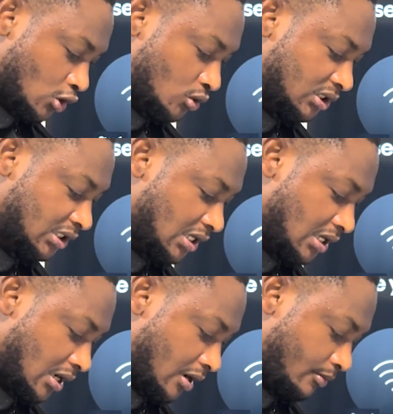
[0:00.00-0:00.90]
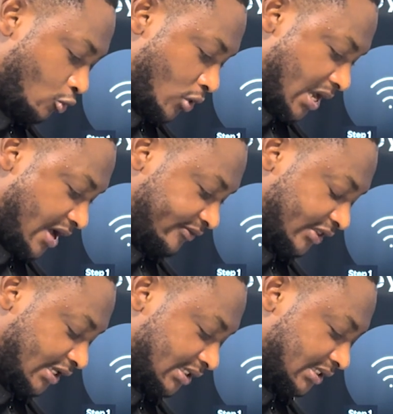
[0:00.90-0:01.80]
you see we
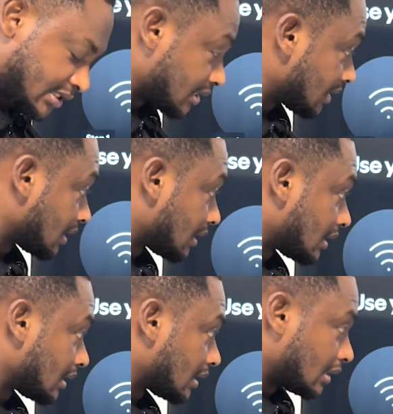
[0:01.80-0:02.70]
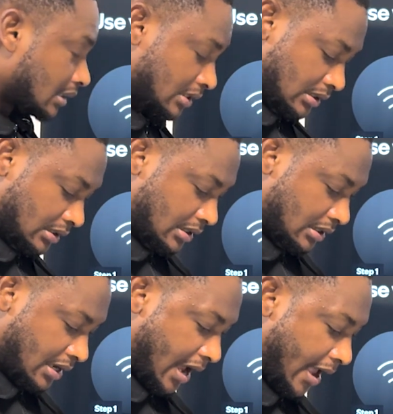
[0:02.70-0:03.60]
have this
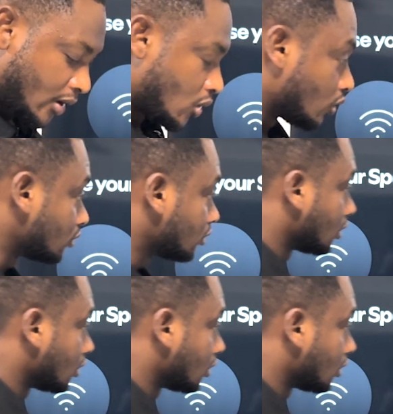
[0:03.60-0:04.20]
icon,